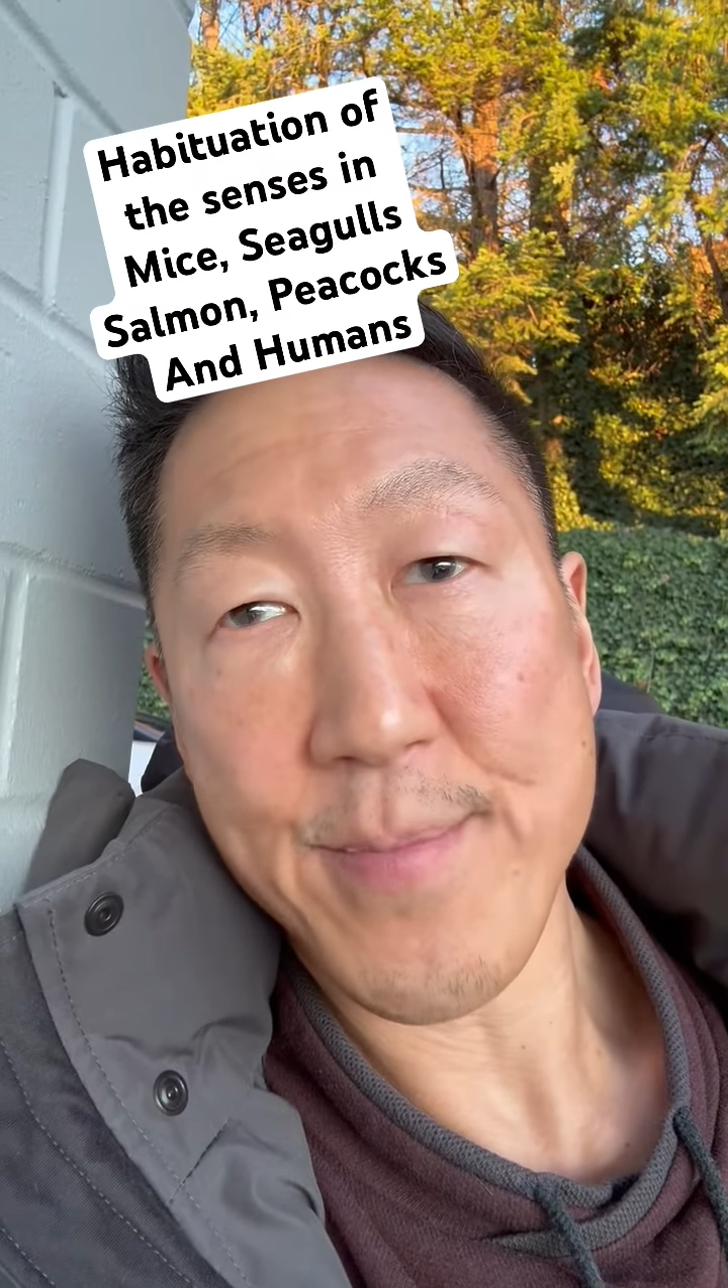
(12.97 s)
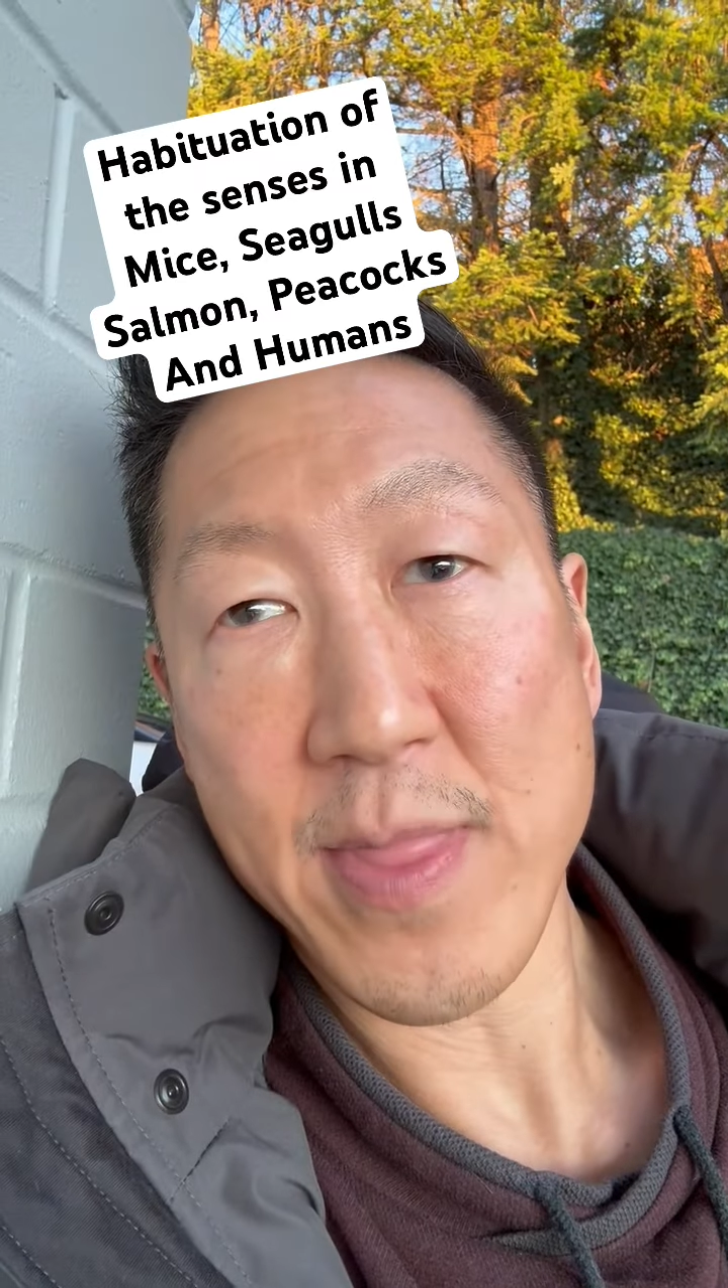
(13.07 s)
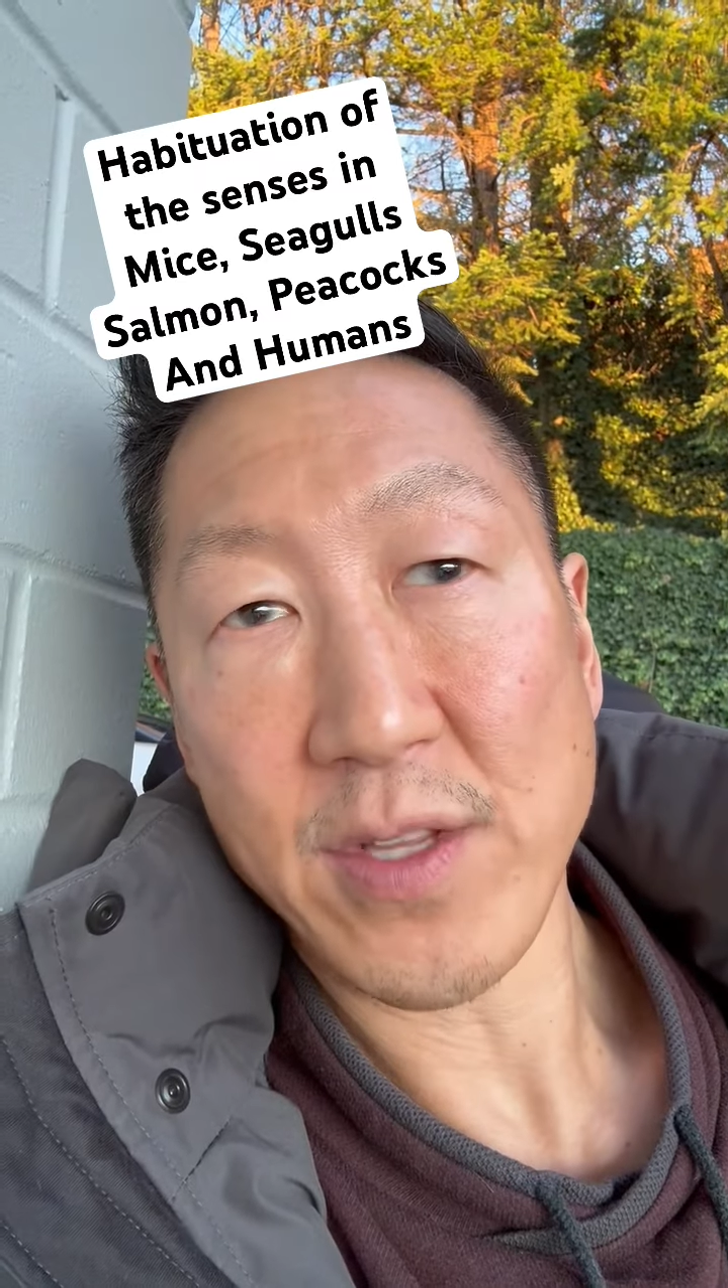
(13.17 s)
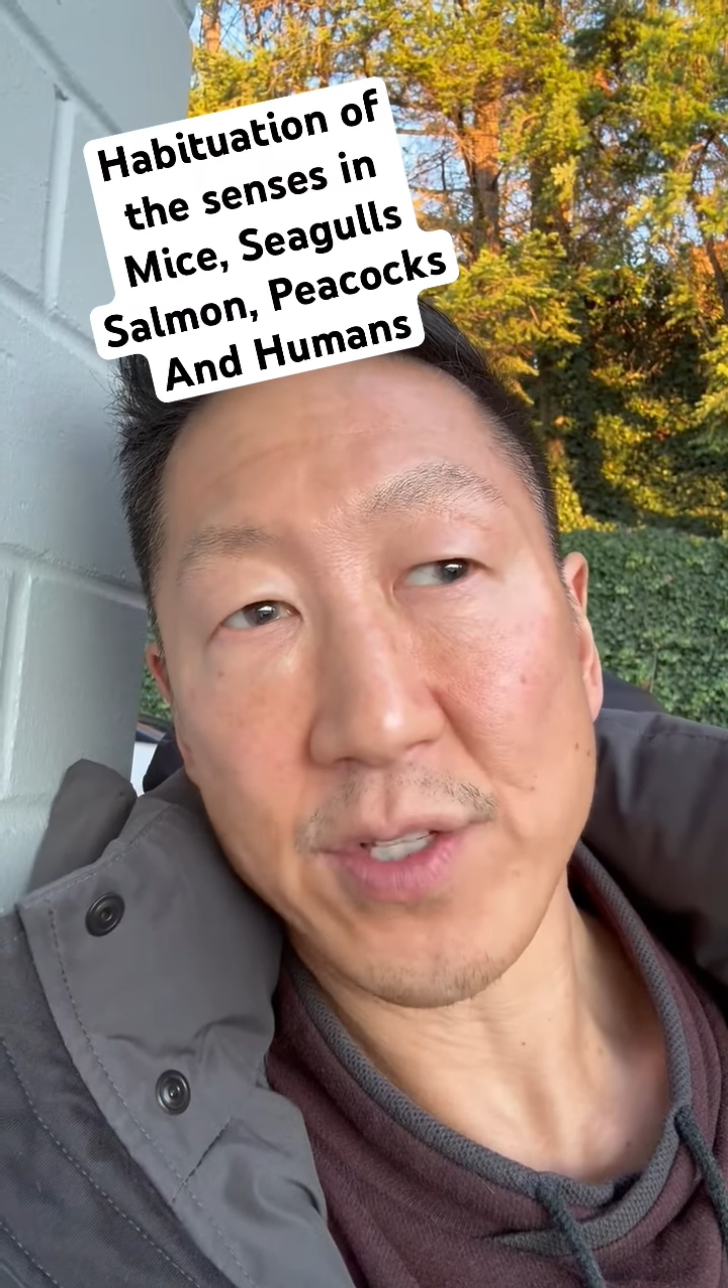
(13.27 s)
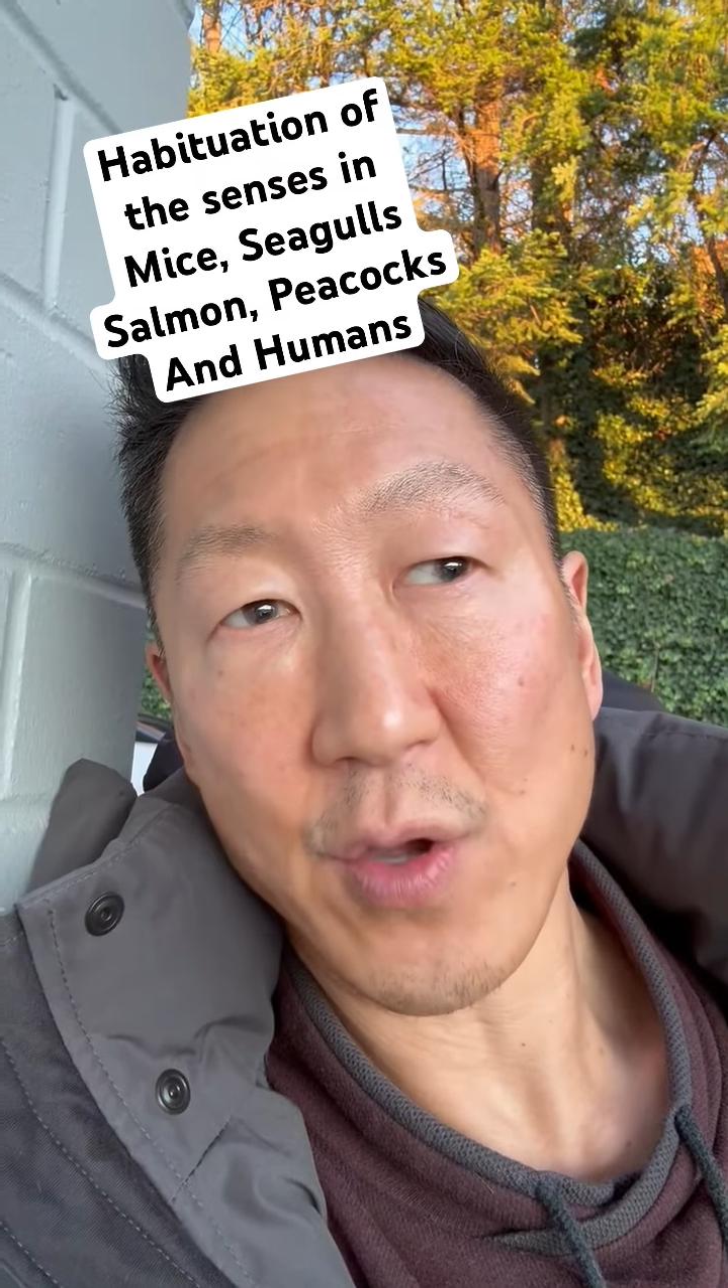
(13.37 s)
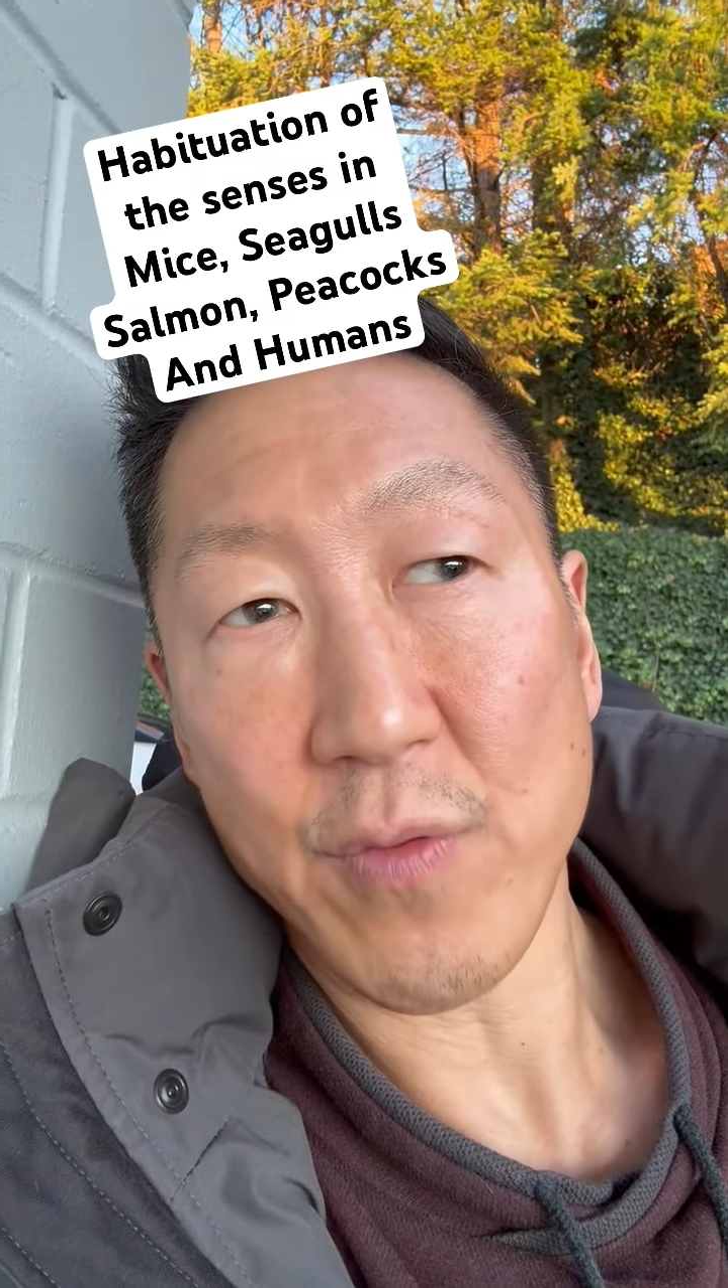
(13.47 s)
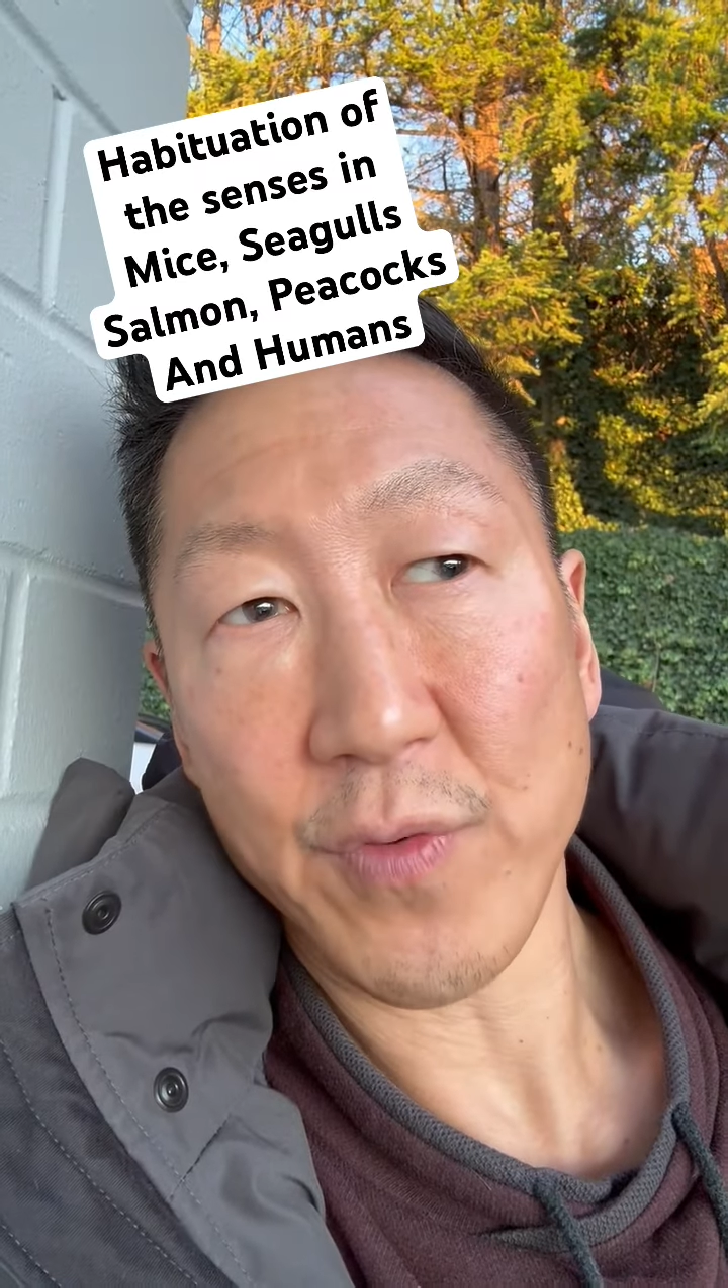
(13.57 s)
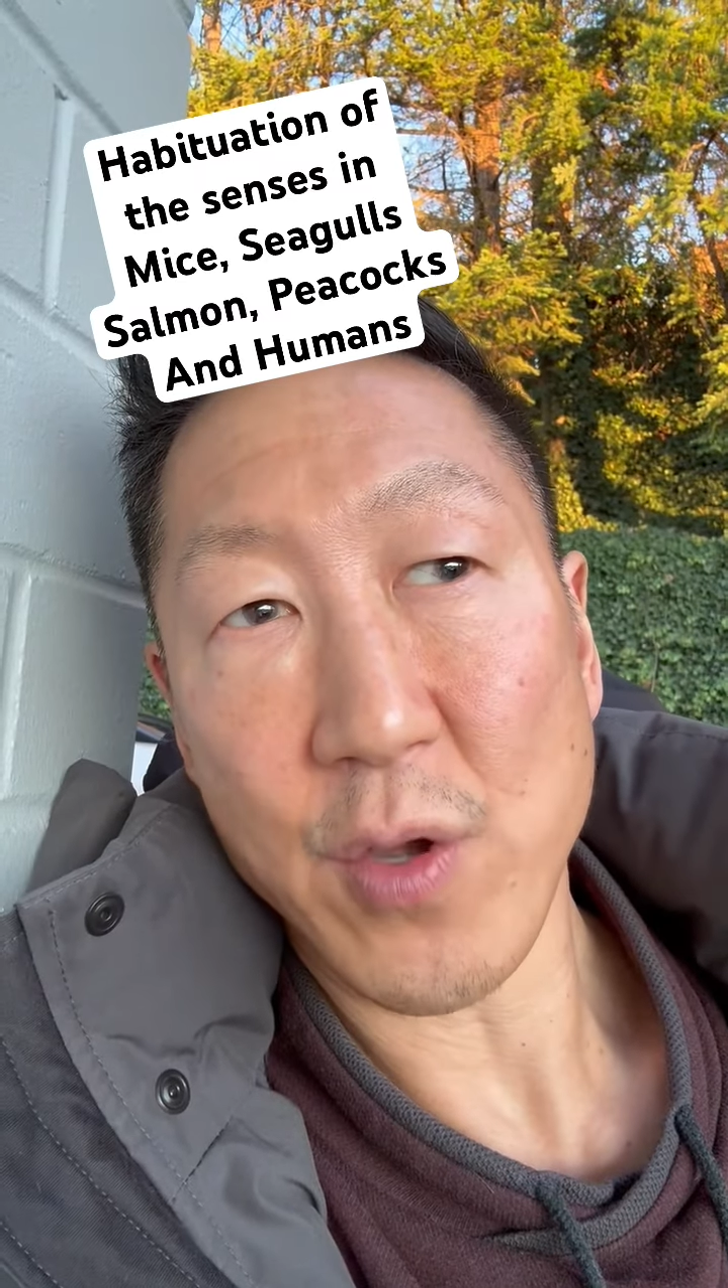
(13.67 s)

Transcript: So for